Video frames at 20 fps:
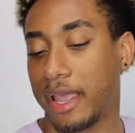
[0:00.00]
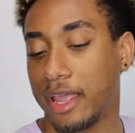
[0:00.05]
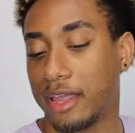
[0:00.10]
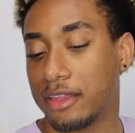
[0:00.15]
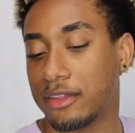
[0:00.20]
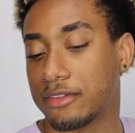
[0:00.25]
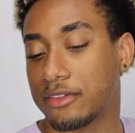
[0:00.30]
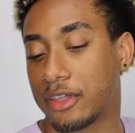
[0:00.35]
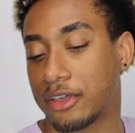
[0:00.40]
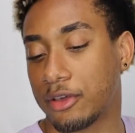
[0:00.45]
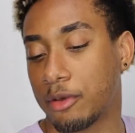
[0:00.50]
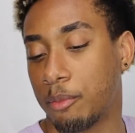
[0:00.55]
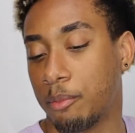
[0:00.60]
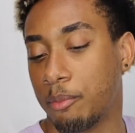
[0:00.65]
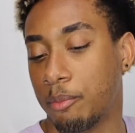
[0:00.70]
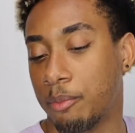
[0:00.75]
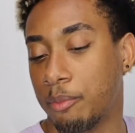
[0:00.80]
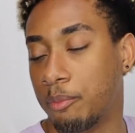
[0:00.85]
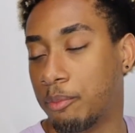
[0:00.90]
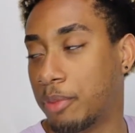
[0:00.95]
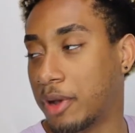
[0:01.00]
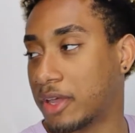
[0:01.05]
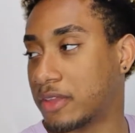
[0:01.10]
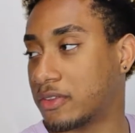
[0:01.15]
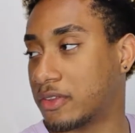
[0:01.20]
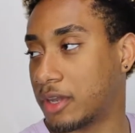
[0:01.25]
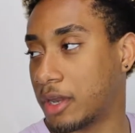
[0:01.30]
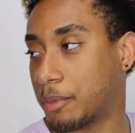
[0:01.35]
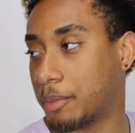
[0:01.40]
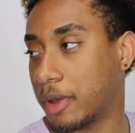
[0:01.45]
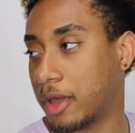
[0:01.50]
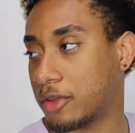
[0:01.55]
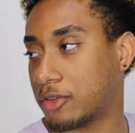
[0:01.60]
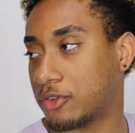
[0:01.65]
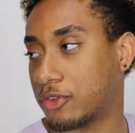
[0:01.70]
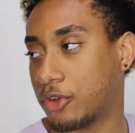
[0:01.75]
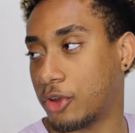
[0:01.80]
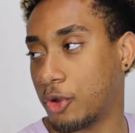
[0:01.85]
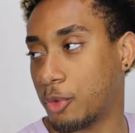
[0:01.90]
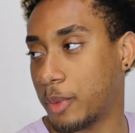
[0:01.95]
ear looks like a busted up
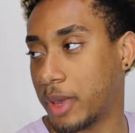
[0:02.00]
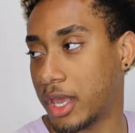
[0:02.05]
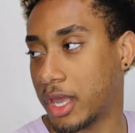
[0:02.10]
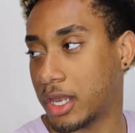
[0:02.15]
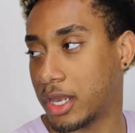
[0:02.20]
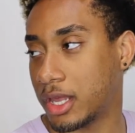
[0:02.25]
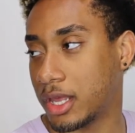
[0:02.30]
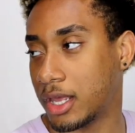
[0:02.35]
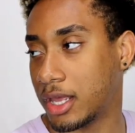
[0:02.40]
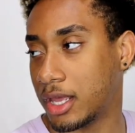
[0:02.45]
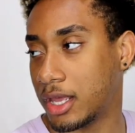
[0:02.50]
ass snowman.